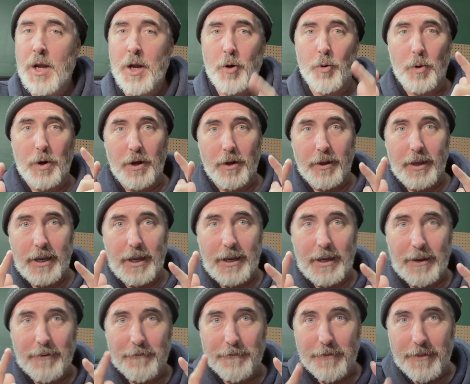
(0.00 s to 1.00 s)
Well,
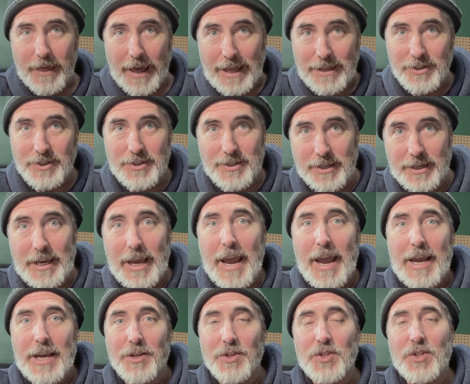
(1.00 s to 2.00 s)
if that's the
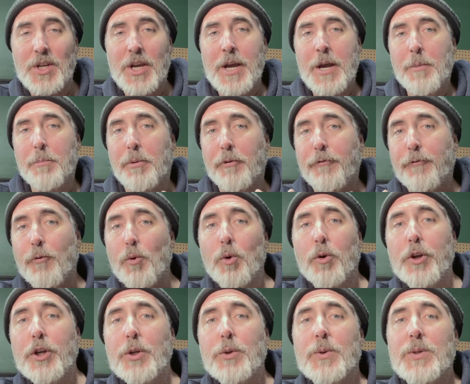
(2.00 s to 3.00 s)
case, before
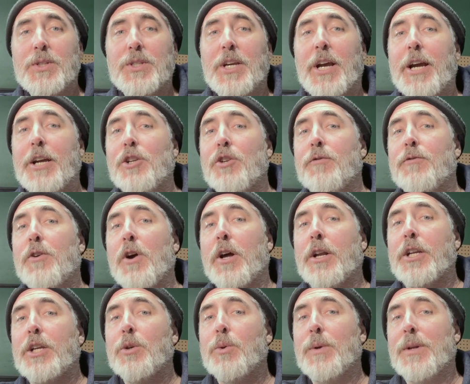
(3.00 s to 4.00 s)
you decide you've got
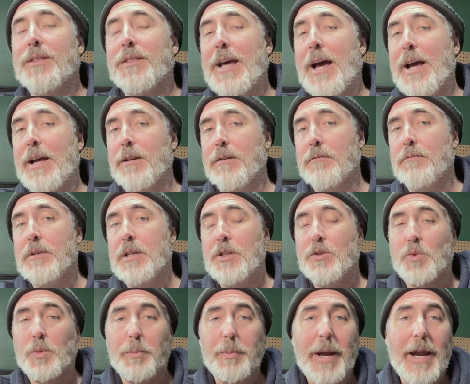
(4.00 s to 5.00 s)
a unit that
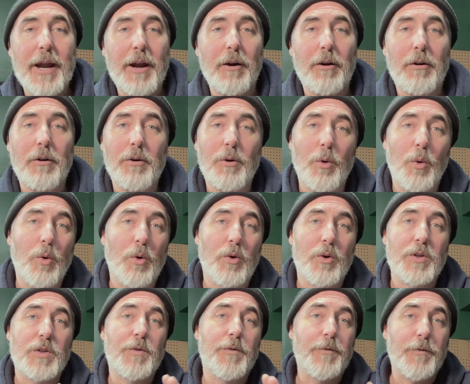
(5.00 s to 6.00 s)
needs repair or
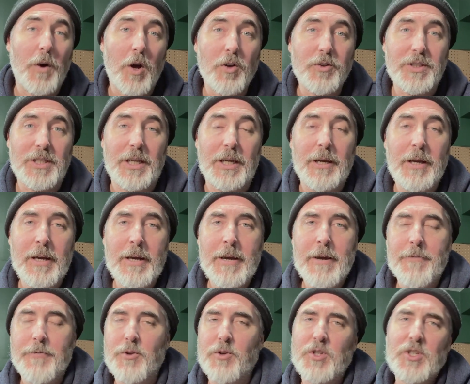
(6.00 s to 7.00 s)
is faulty,
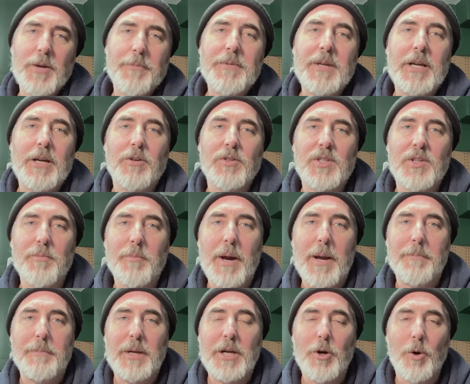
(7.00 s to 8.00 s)
there's something else that
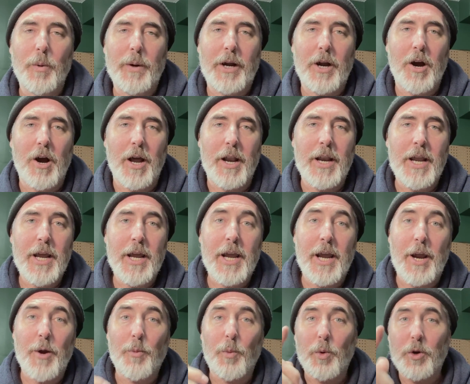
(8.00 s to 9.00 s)
might be going on.
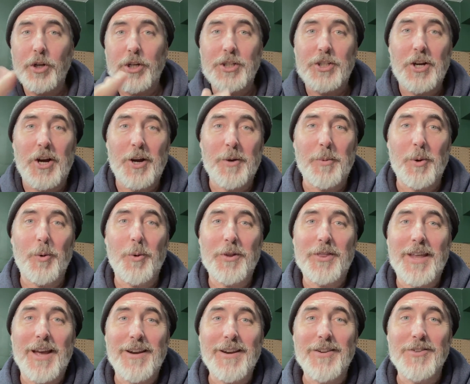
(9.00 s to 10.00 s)
And we're going to talk about what
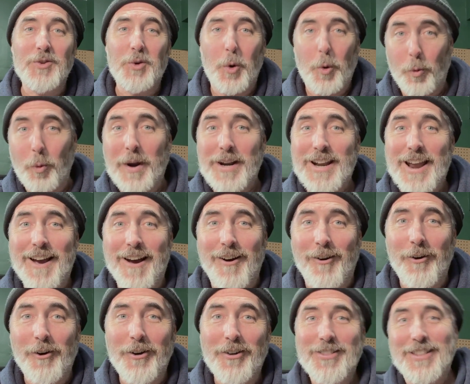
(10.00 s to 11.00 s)
that is right now.